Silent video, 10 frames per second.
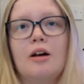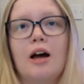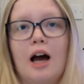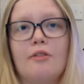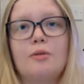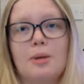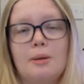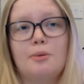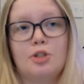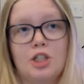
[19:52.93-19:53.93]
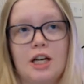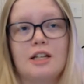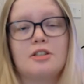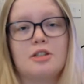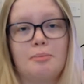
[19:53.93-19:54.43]
having people
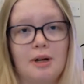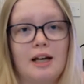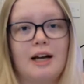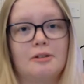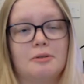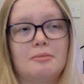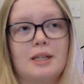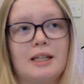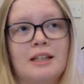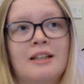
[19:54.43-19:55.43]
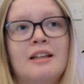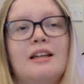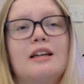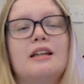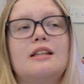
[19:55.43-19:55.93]
change the plan on me
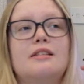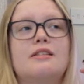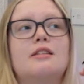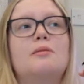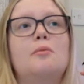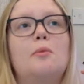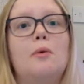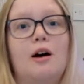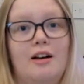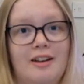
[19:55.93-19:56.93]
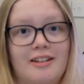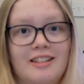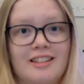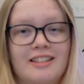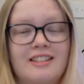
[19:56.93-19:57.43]
is the
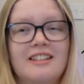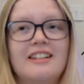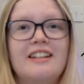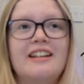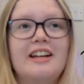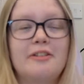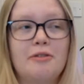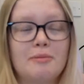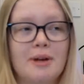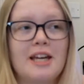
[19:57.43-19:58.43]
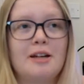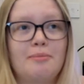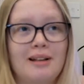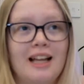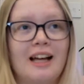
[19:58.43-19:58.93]
worst. If we make a
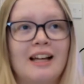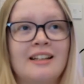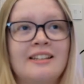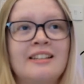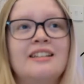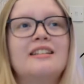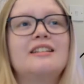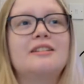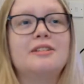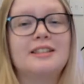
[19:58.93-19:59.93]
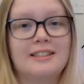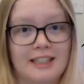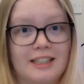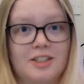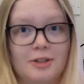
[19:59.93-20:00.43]
plan,
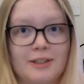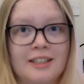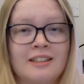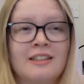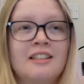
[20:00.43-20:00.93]
stick to it.